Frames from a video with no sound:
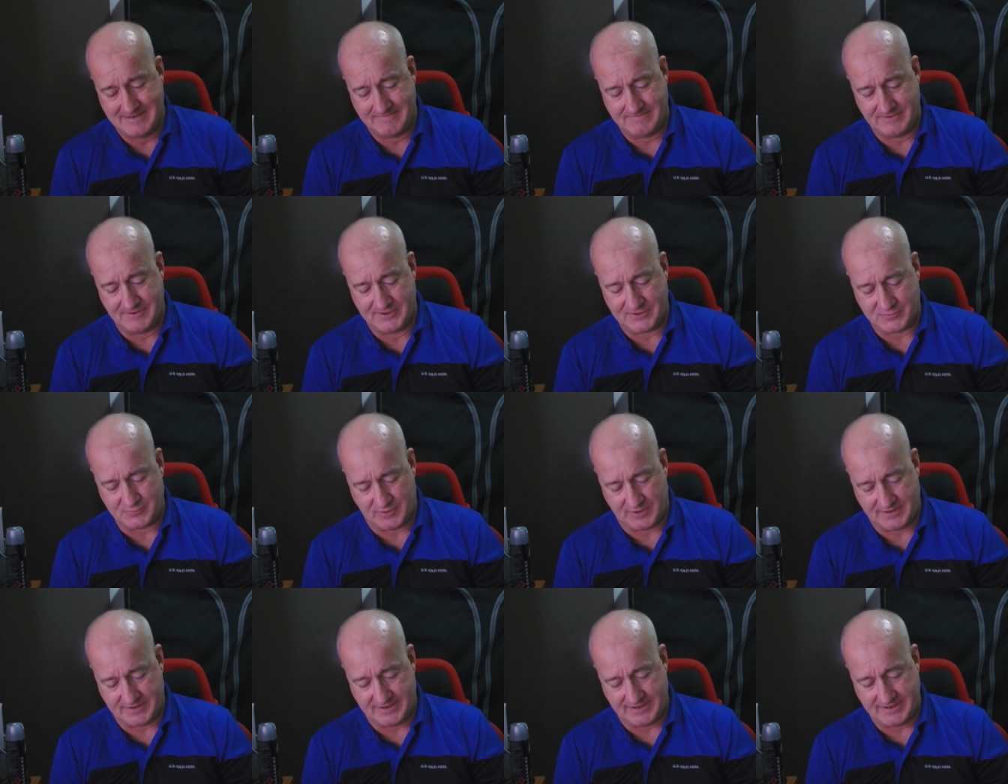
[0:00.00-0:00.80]
First
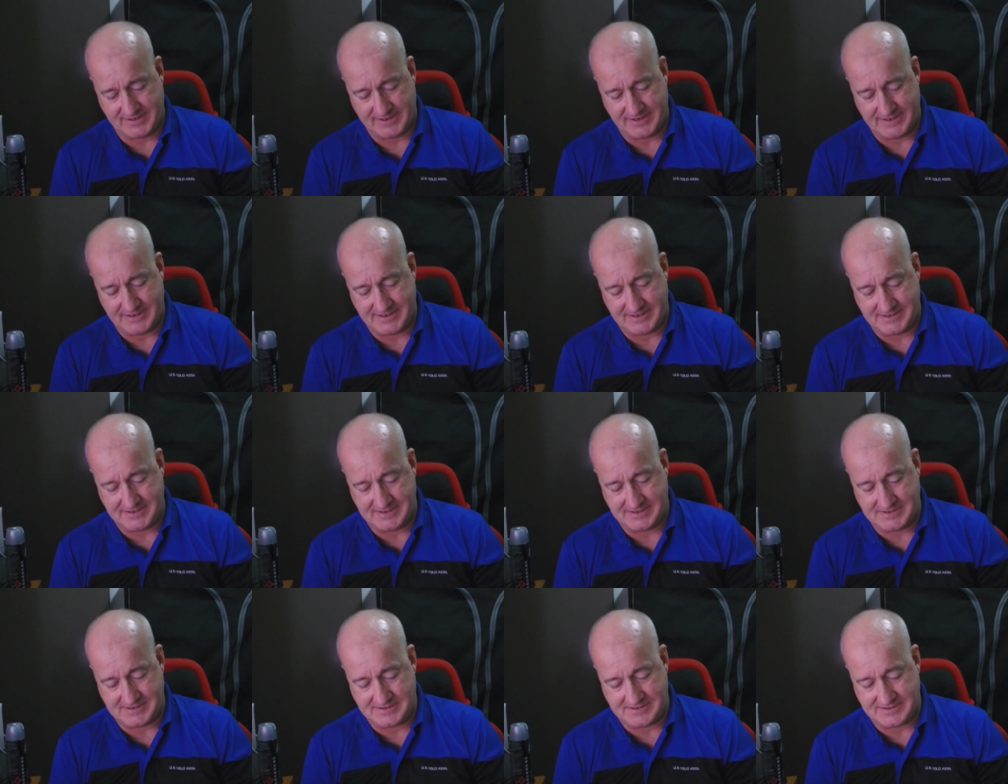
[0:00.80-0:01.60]
one
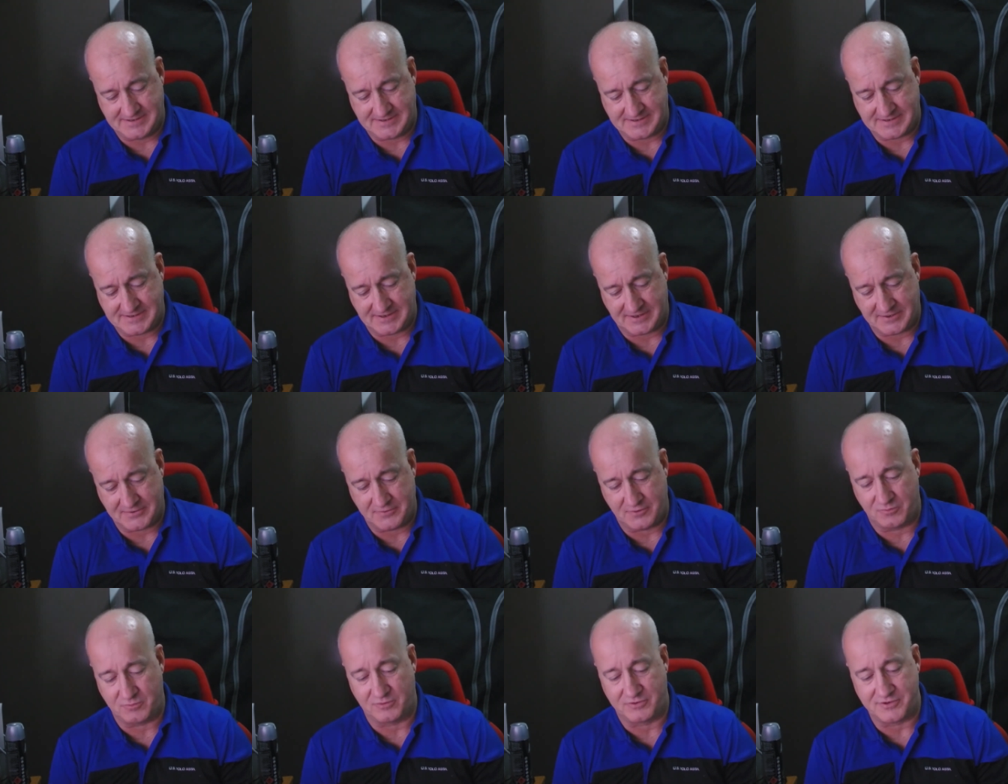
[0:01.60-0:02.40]
is I
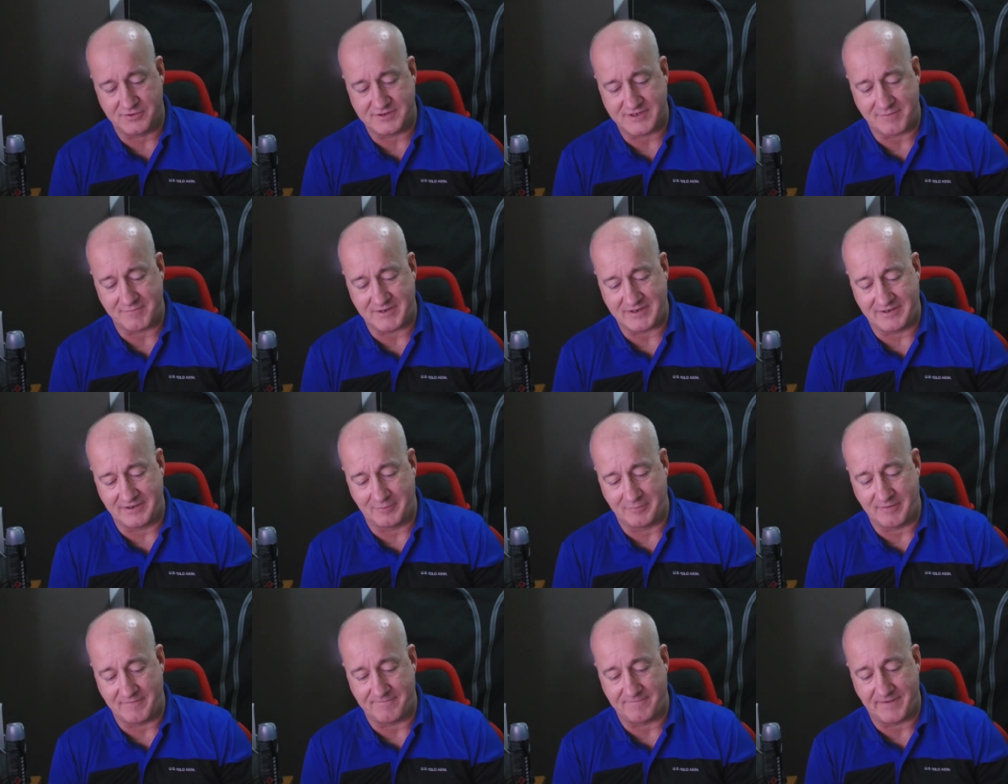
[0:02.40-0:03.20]
thought we'll do something a
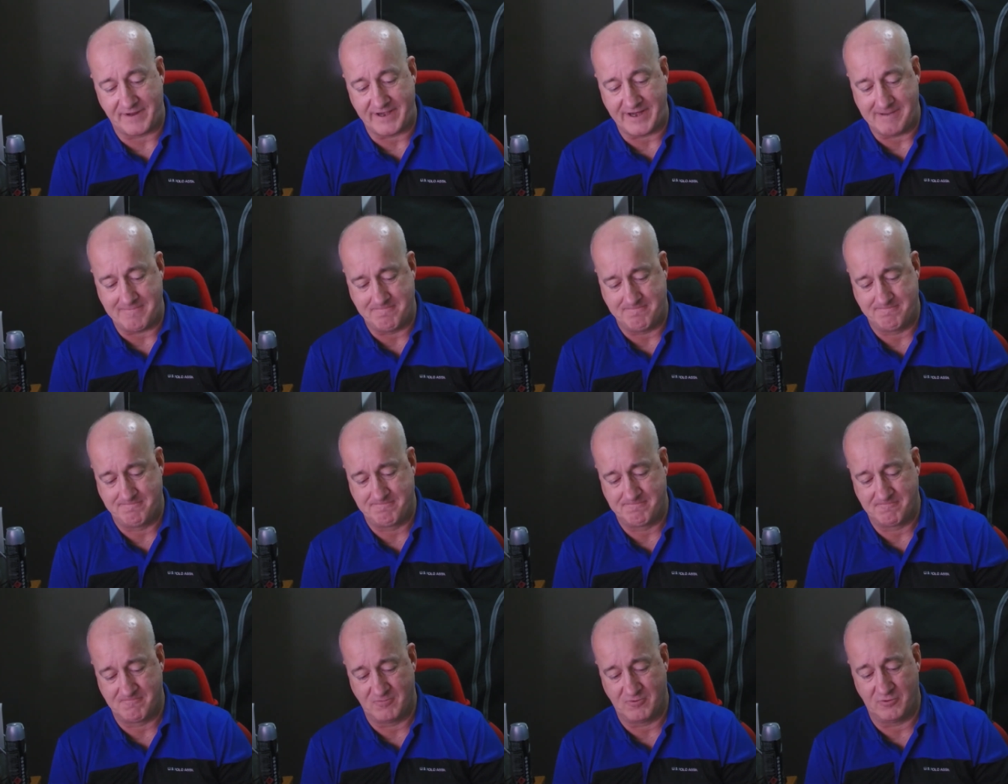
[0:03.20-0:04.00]
little bit funny,
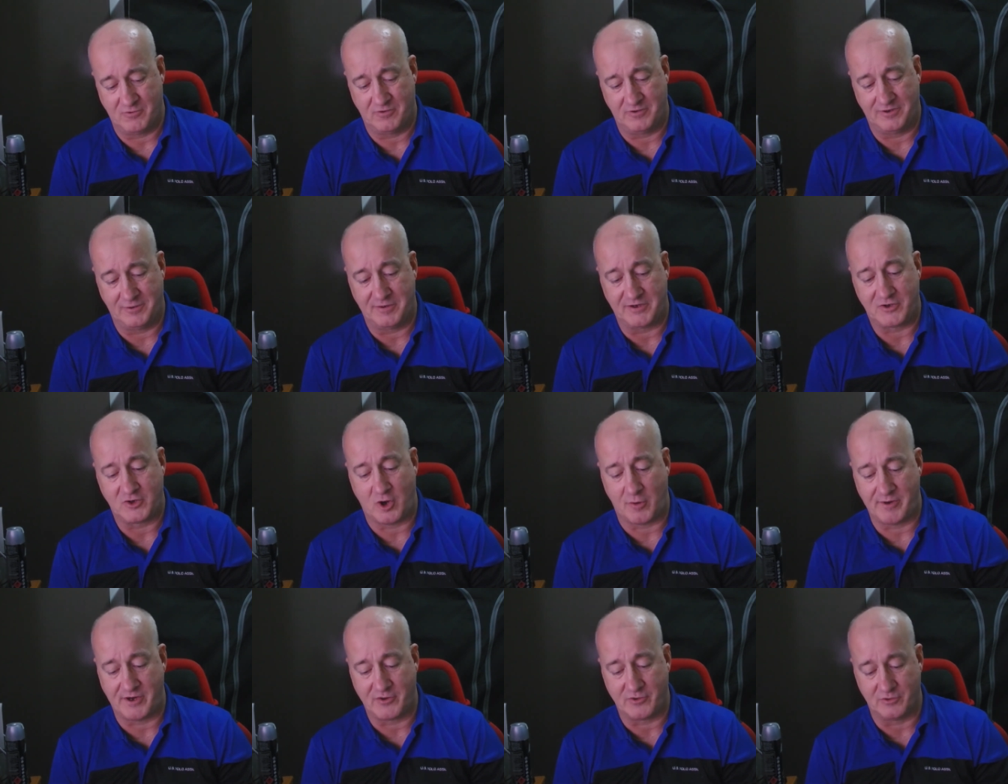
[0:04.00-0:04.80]
or a little bit
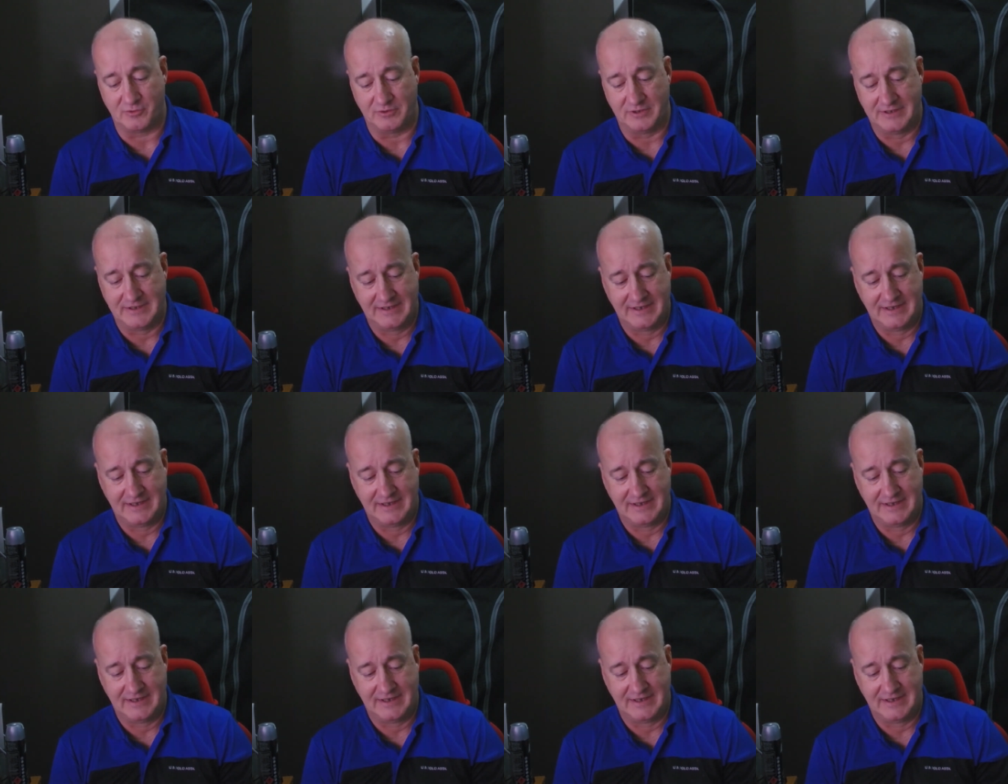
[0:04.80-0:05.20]
comical,